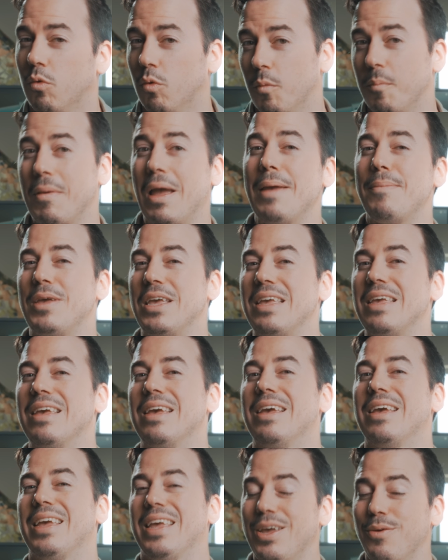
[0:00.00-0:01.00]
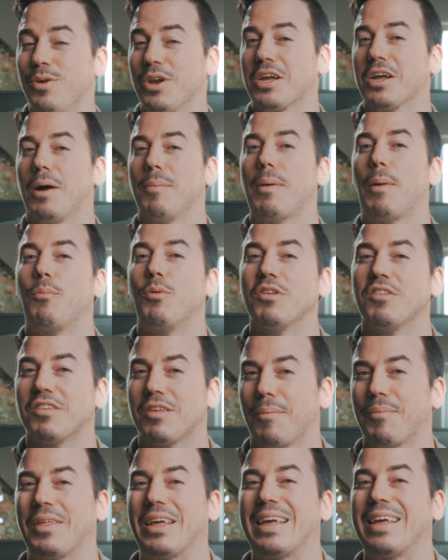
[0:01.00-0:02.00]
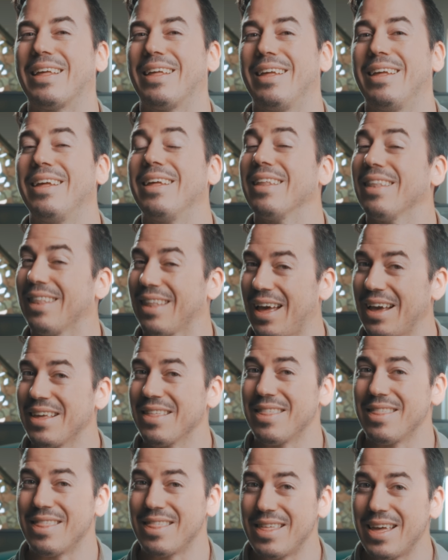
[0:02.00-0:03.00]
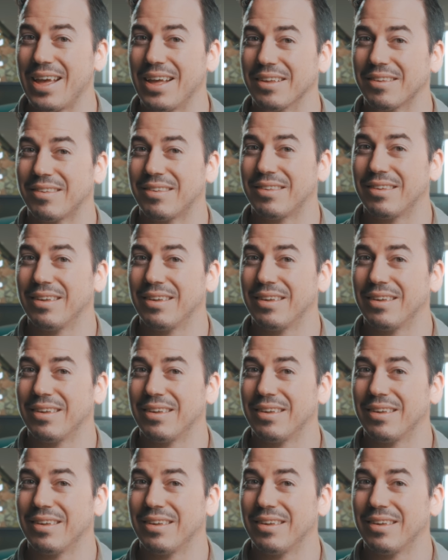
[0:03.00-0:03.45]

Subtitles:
Well, maybe he would have come up with something like this,